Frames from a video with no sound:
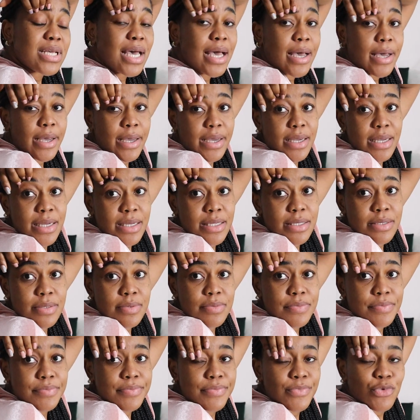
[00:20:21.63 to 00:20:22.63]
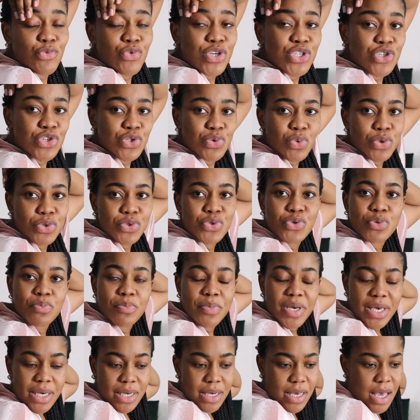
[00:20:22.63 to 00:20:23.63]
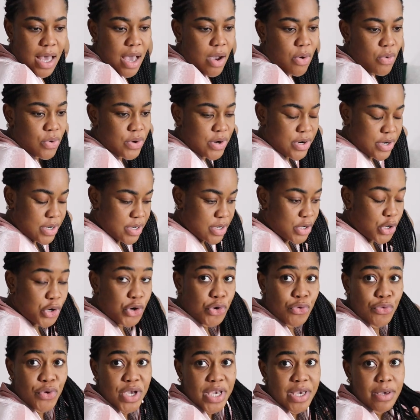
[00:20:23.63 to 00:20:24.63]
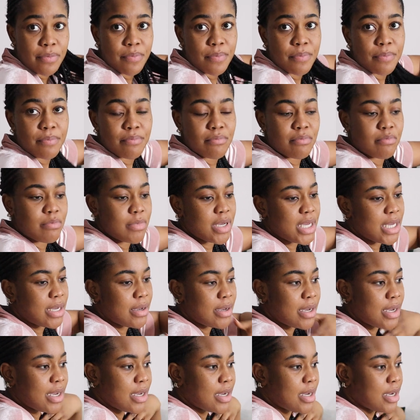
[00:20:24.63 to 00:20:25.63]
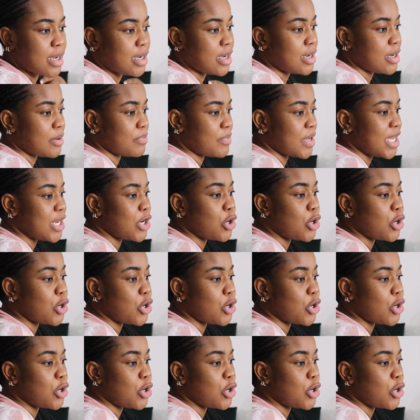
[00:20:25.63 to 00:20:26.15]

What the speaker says: and we just want to make our crib a lot